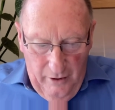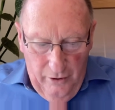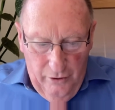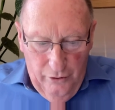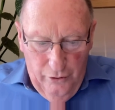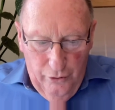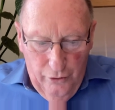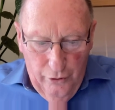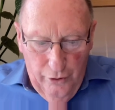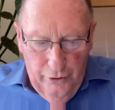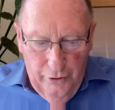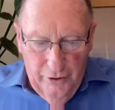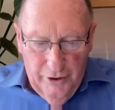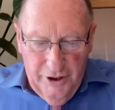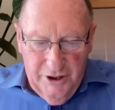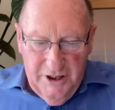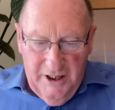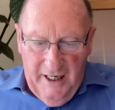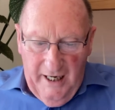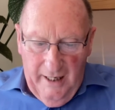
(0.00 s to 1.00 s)
You
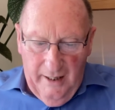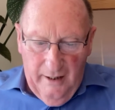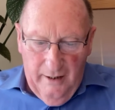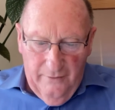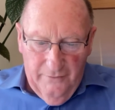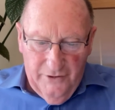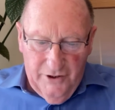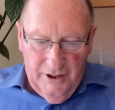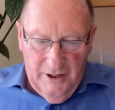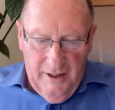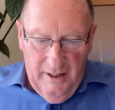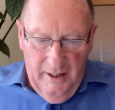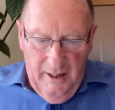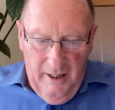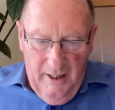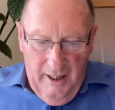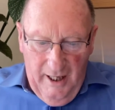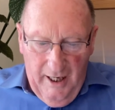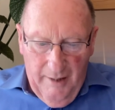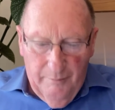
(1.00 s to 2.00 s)
yourselves
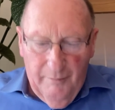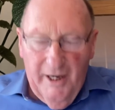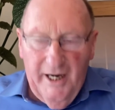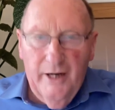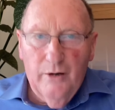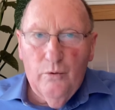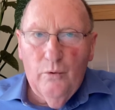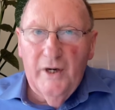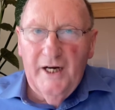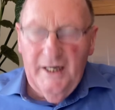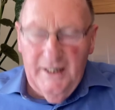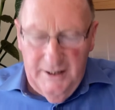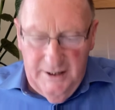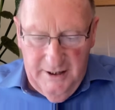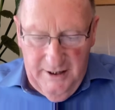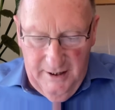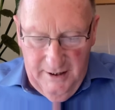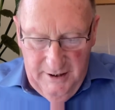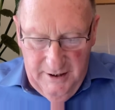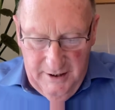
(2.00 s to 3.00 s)
are my
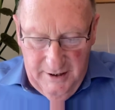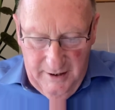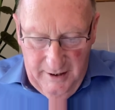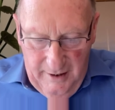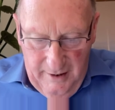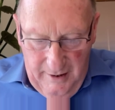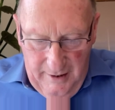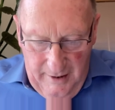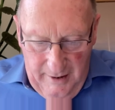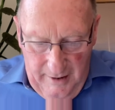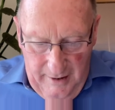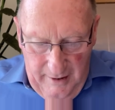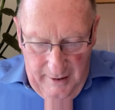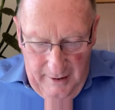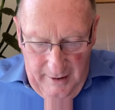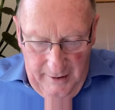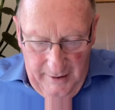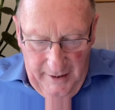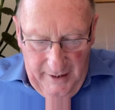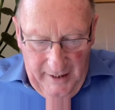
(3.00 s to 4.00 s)
witnesses
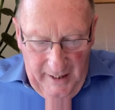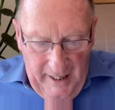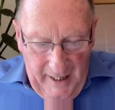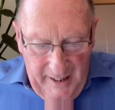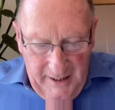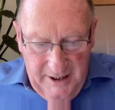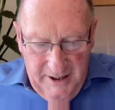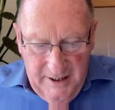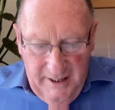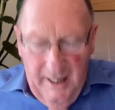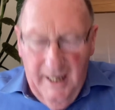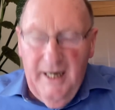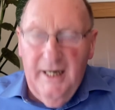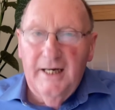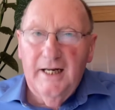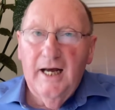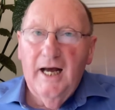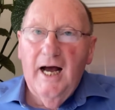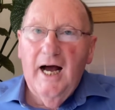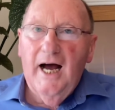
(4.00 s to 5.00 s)
that I
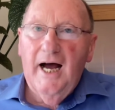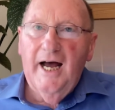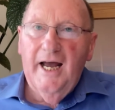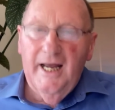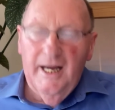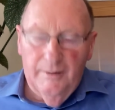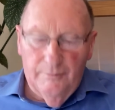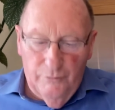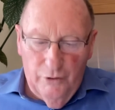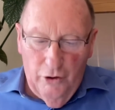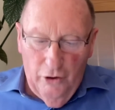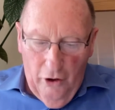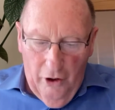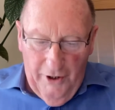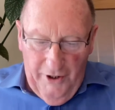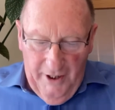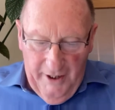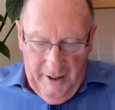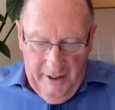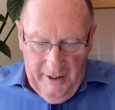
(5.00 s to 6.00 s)
said I am
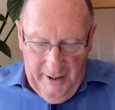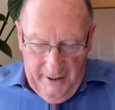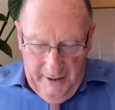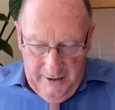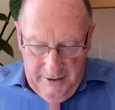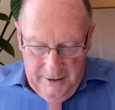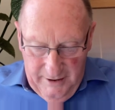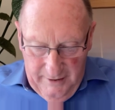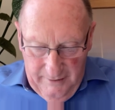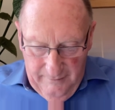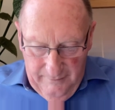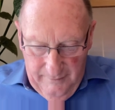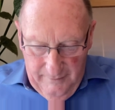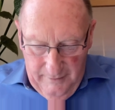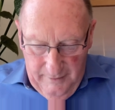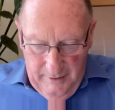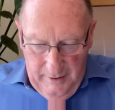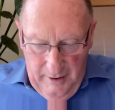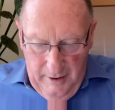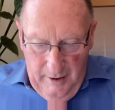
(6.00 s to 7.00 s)
not the Christ,
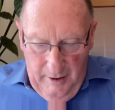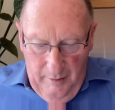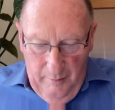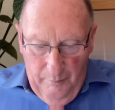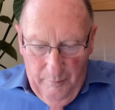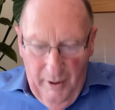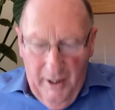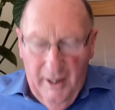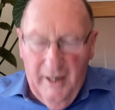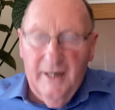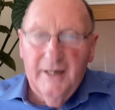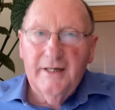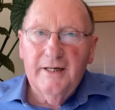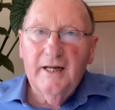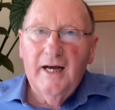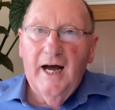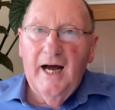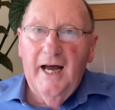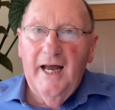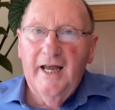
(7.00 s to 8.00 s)
but
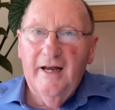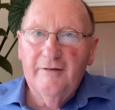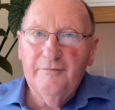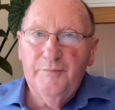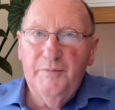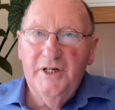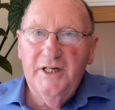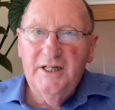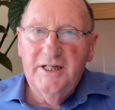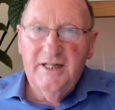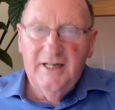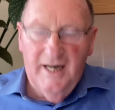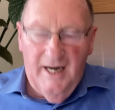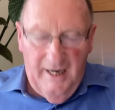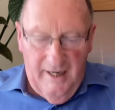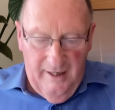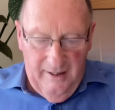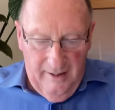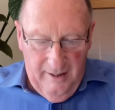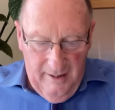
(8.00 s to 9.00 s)
I have been
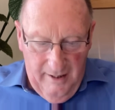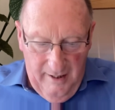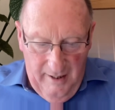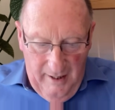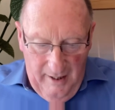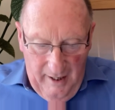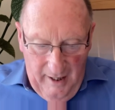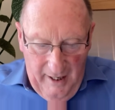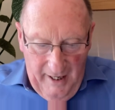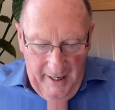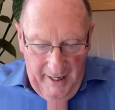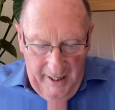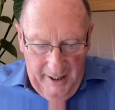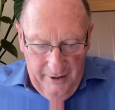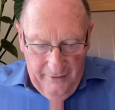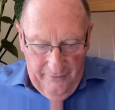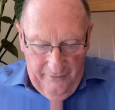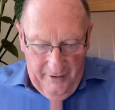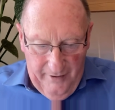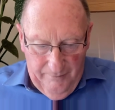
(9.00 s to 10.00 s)
sent ahead
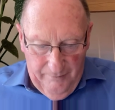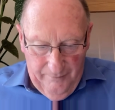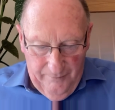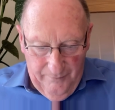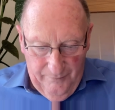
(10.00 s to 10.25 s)
of him.